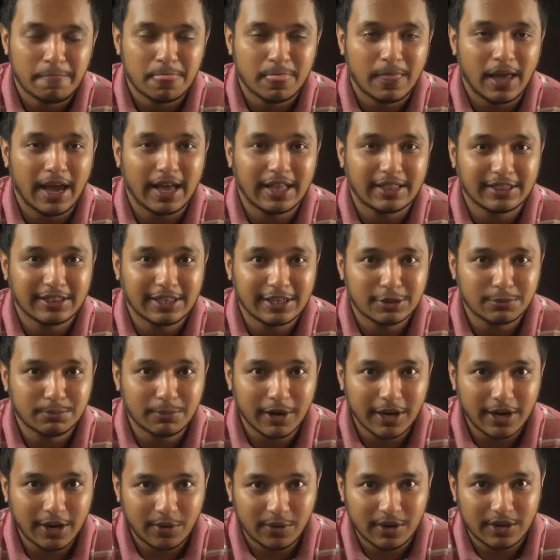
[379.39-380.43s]
and this
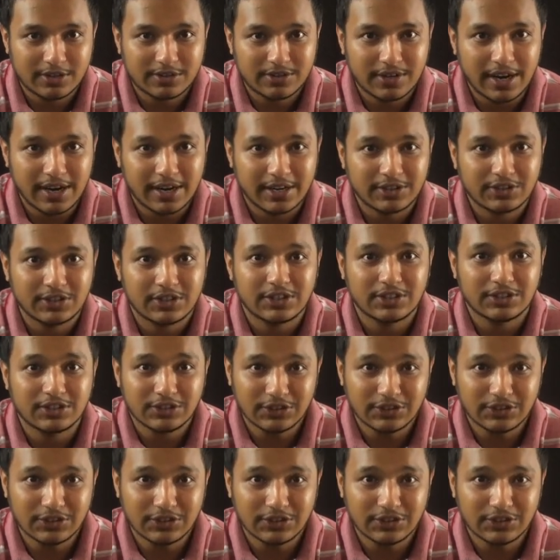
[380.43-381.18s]
particular strategy